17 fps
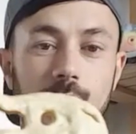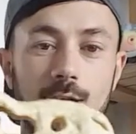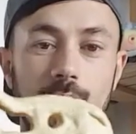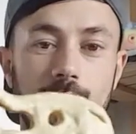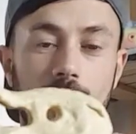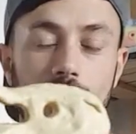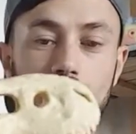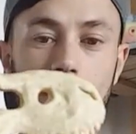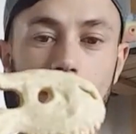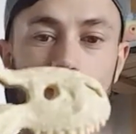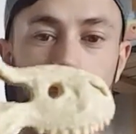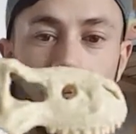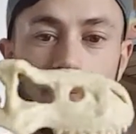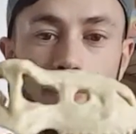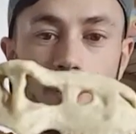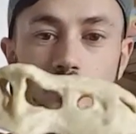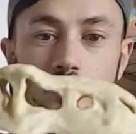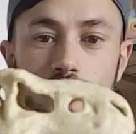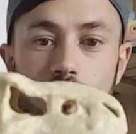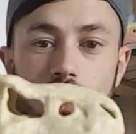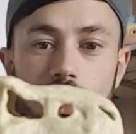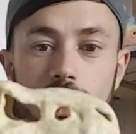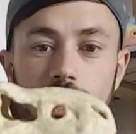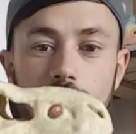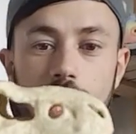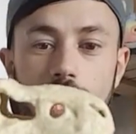and that moves
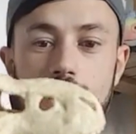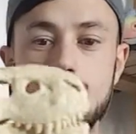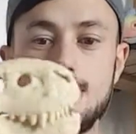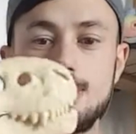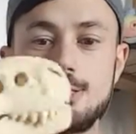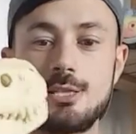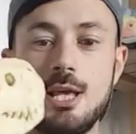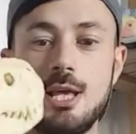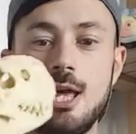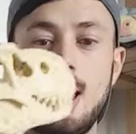really nice.